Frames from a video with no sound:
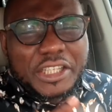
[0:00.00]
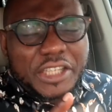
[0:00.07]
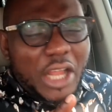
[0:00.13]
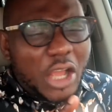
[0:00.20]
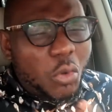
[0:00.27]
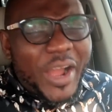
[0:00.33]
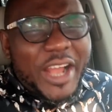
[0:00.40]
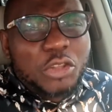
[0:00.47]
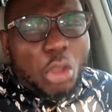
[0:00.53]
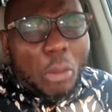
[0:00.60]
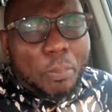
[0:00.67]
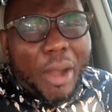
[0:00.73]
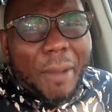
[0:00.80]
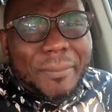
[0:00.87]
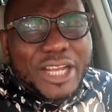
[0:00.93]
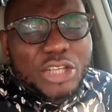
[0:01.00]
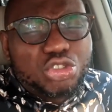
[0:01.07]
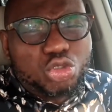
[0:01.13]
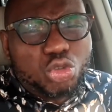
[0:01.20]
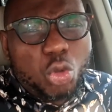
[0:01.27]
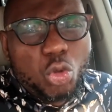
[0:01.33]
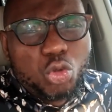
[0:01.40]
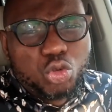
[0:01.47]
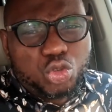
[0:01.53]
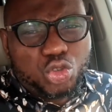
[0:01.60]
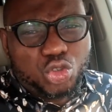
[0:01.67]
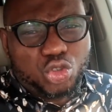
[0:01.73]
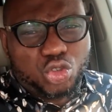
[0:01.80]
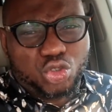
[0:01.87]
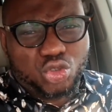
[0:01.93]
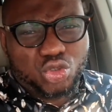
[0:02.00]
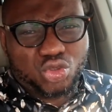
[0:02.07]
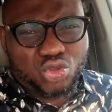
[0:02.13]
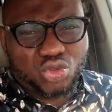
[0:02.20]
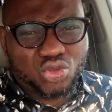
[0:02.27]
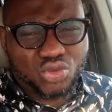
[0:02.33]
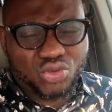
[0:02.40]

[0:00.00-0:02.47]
They went to public schools